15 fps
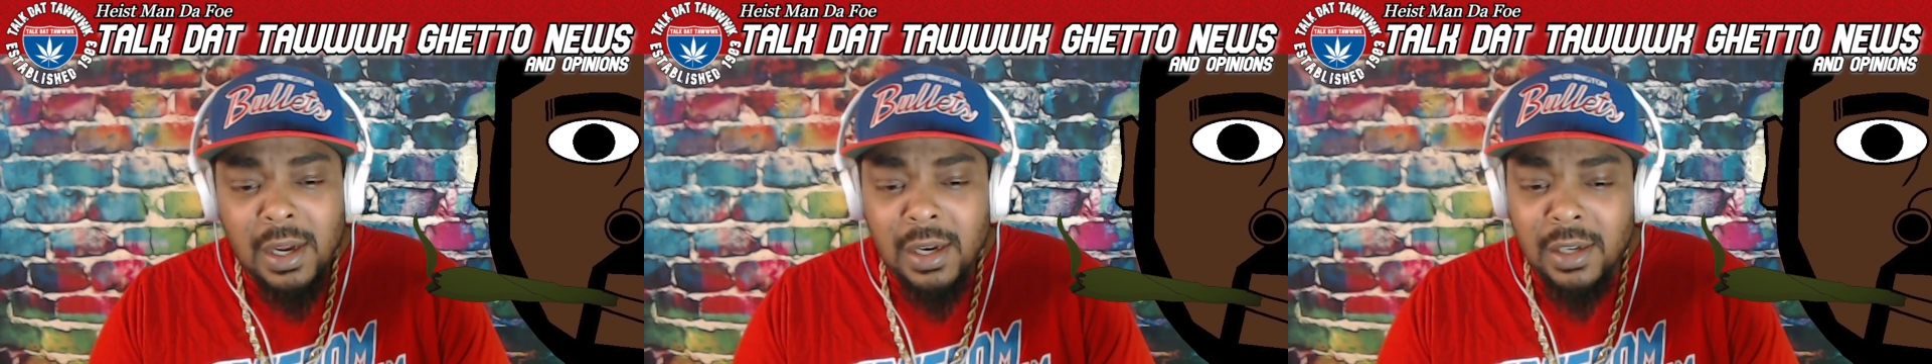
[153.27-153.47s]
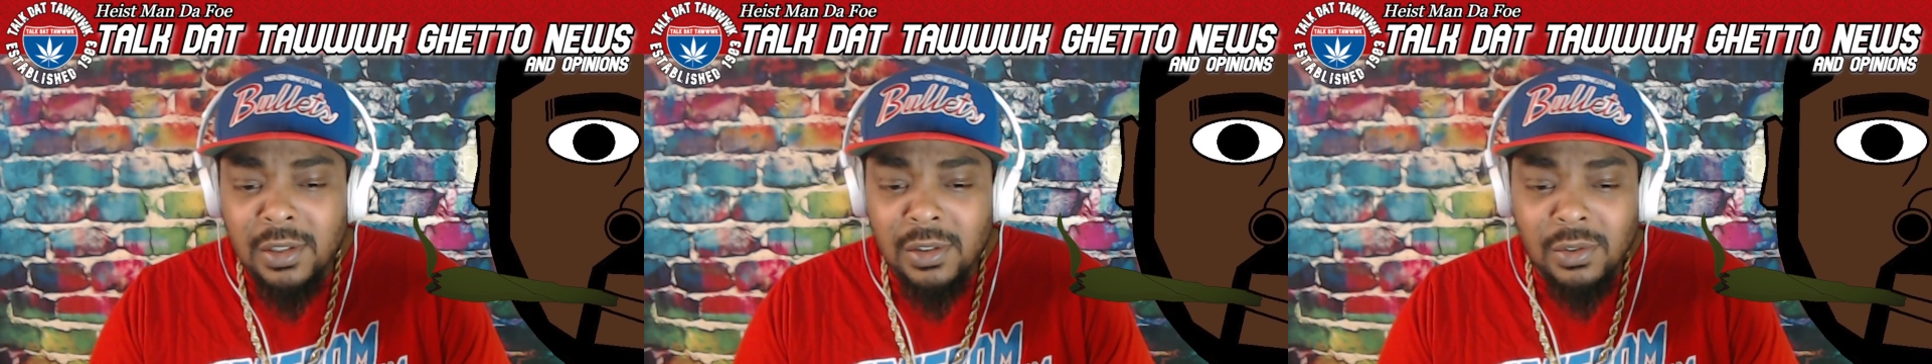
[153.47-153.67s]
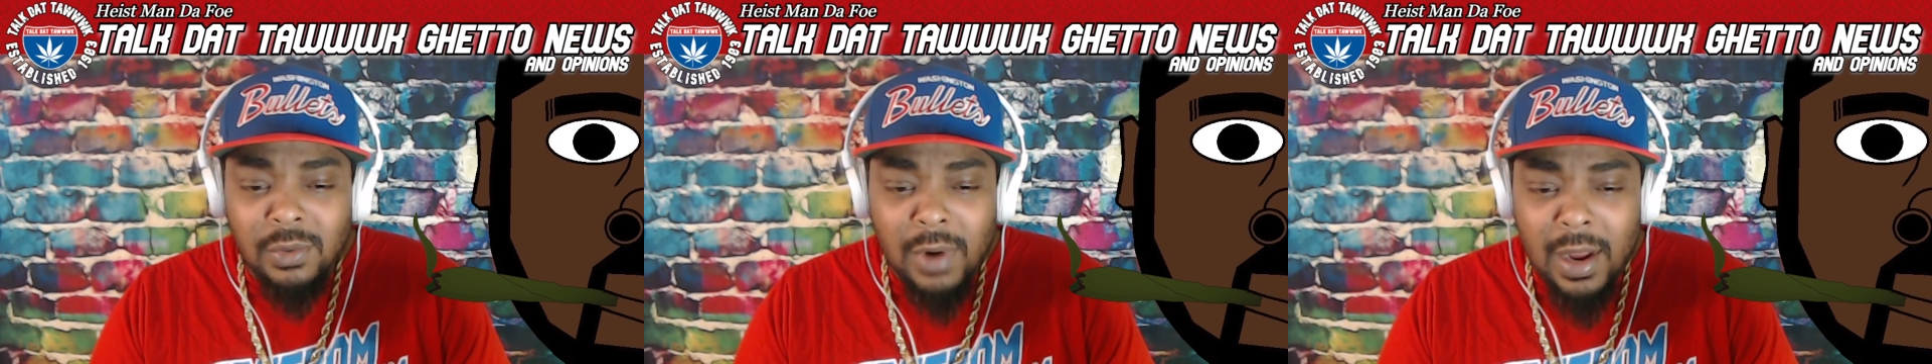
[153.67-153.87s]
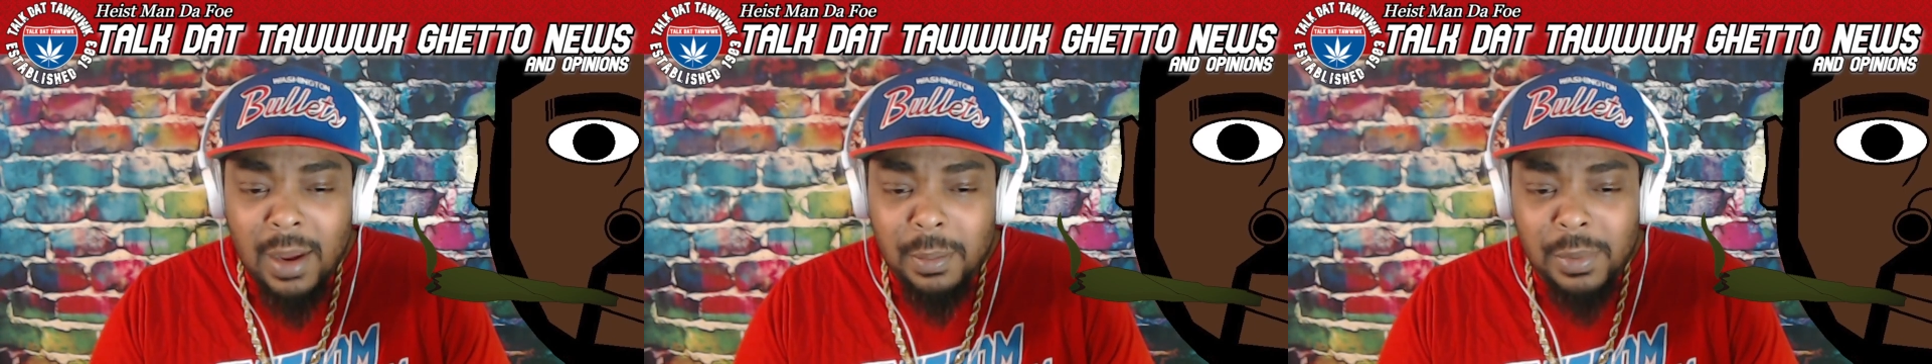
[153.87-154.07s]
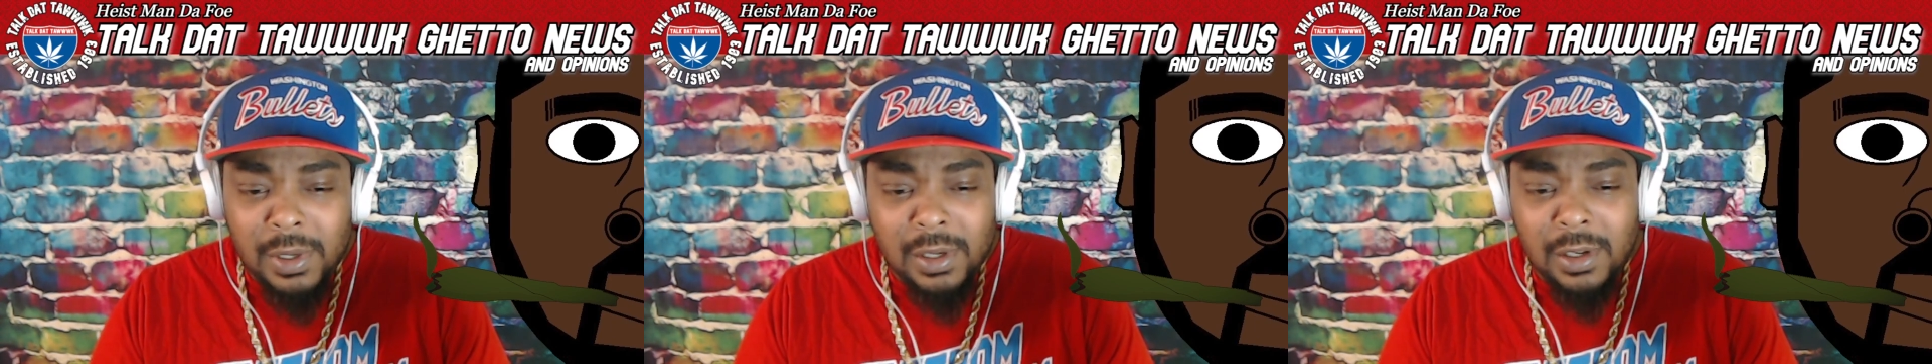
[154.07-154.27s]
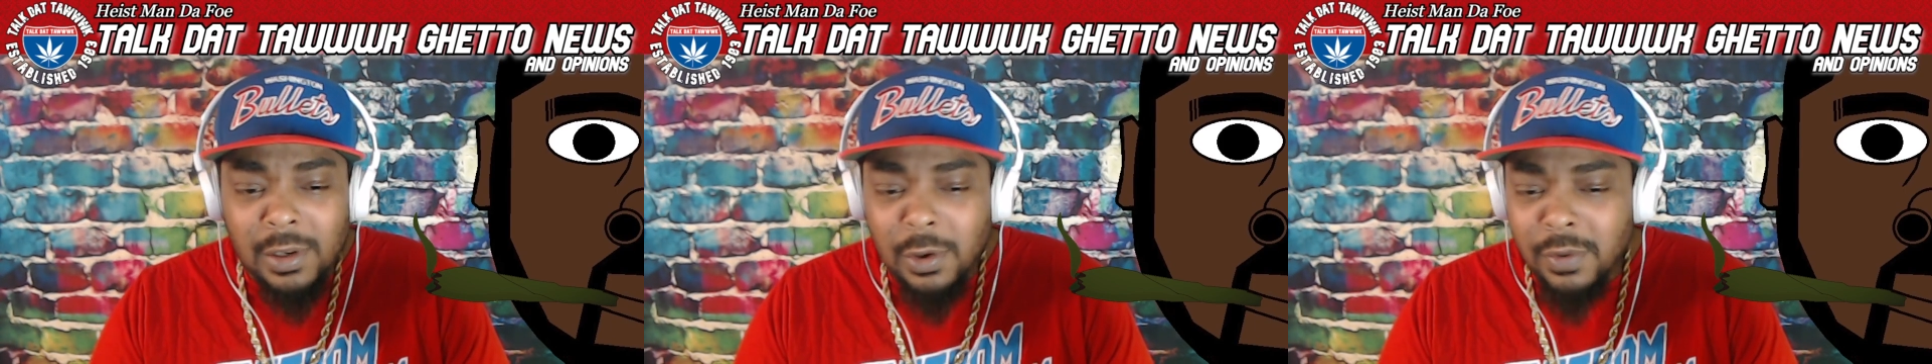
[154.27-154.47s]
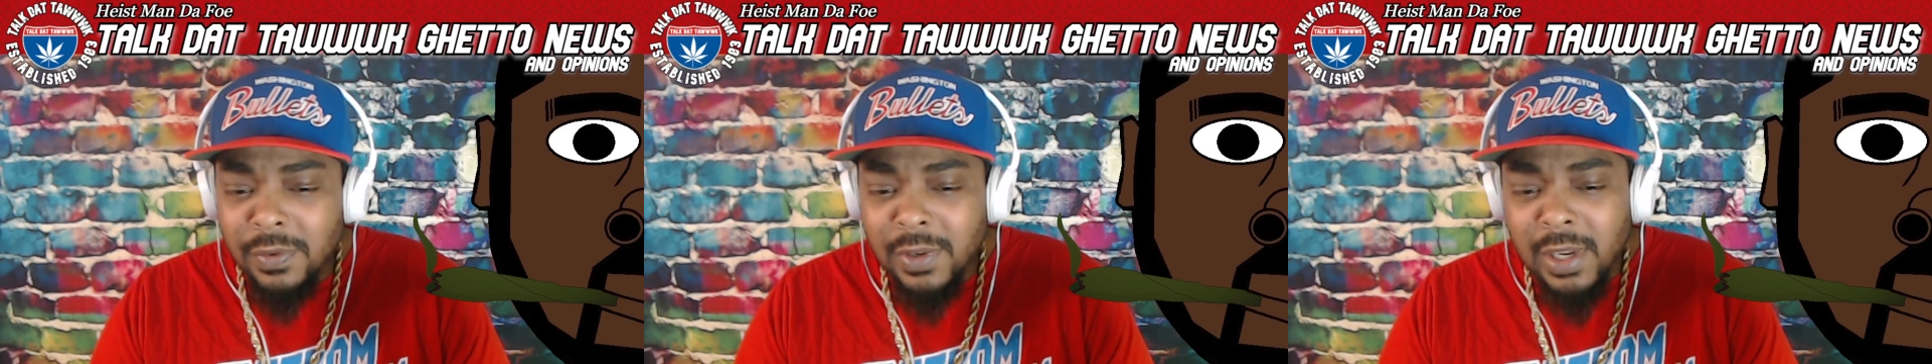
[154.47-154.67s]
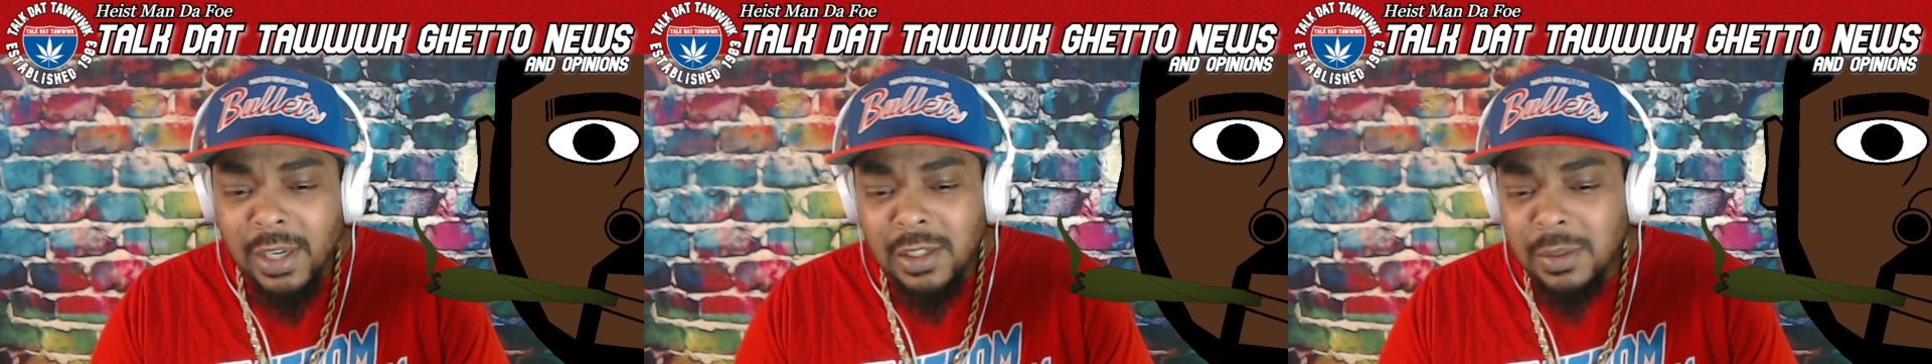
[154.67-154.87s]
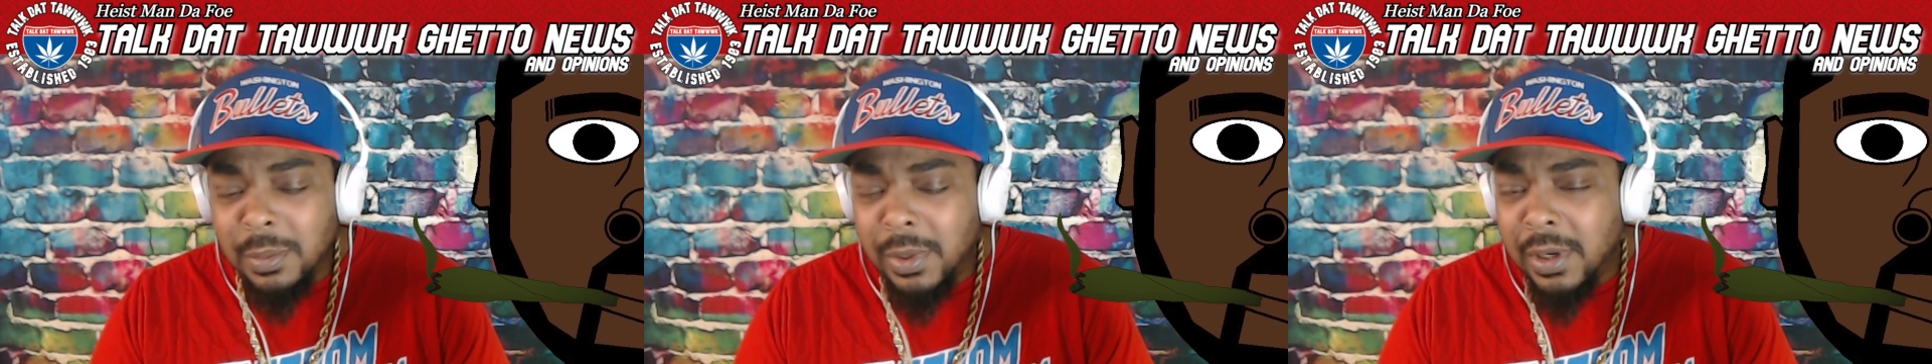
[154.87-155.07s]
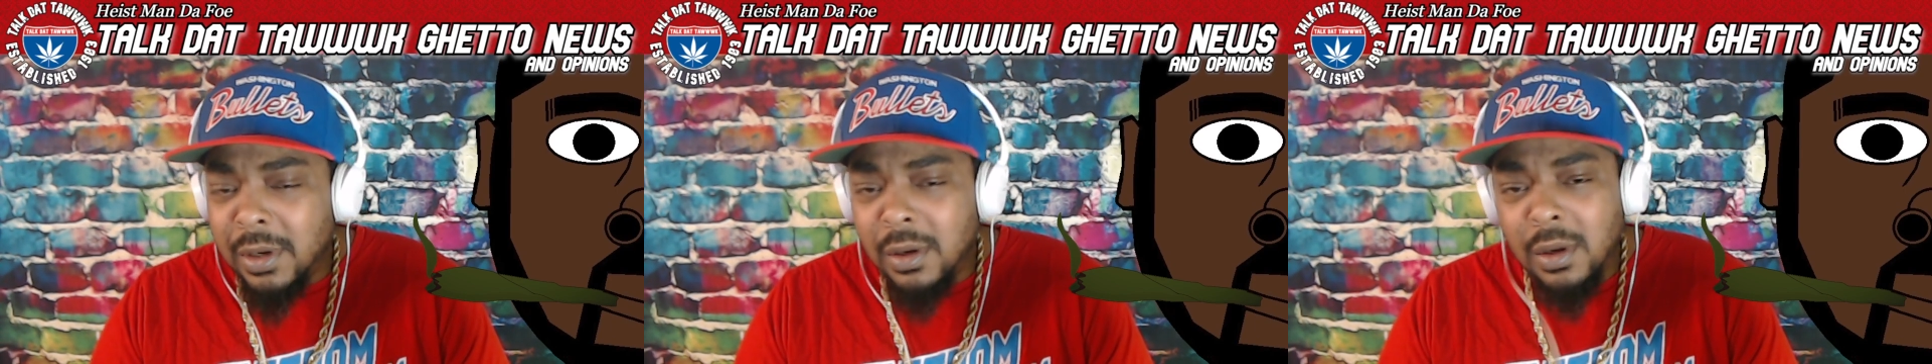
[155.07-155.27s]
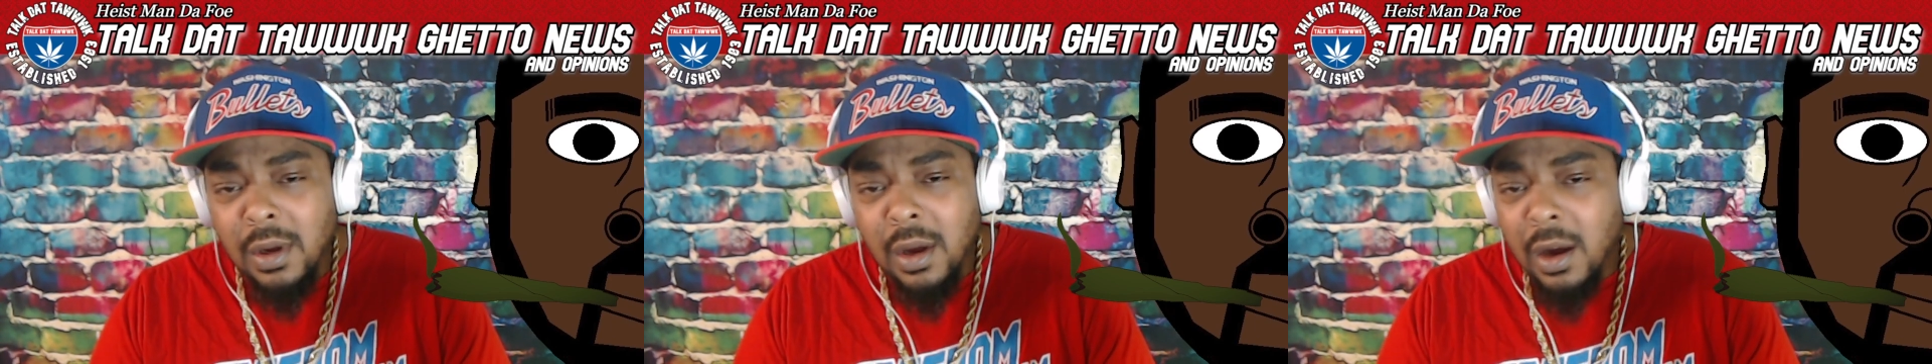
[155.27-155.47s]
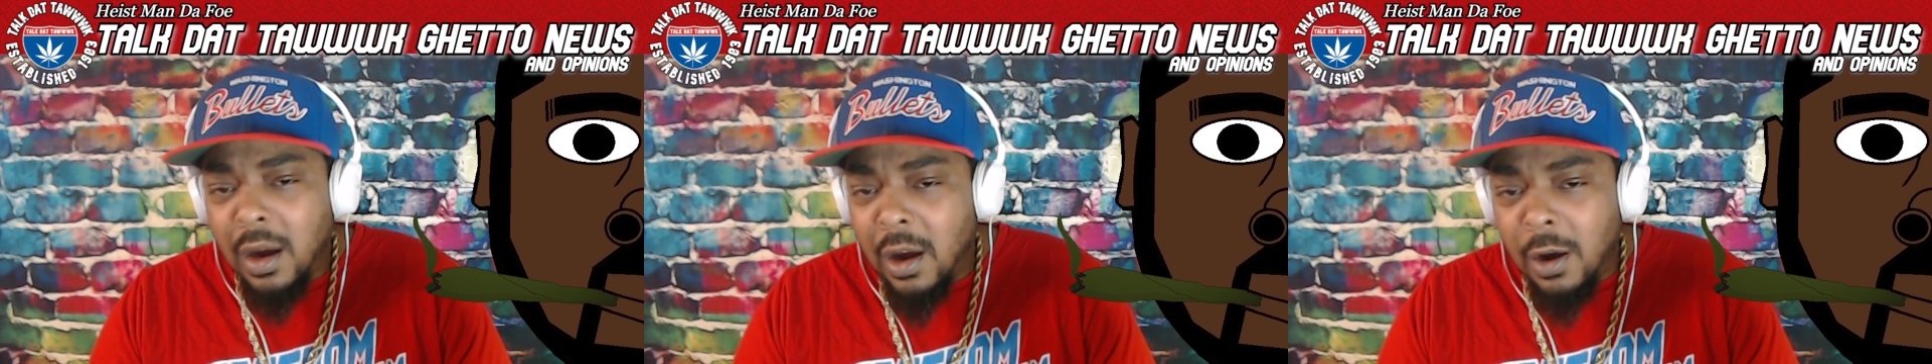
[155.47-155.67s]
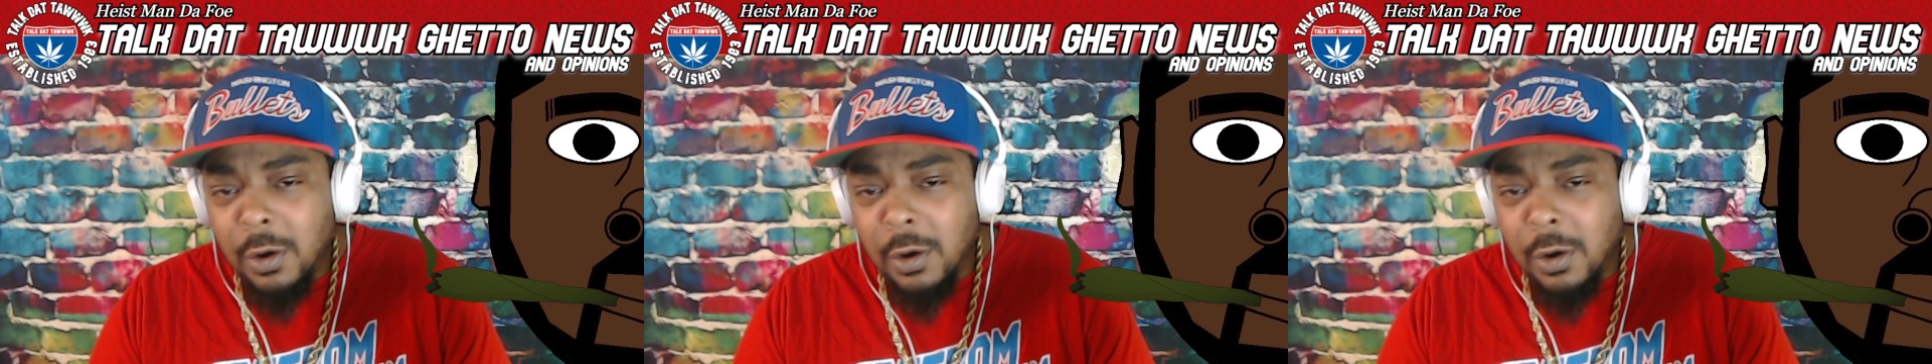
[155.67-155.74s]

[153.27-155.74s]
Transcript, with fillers: the subscribe button, the notification bell, all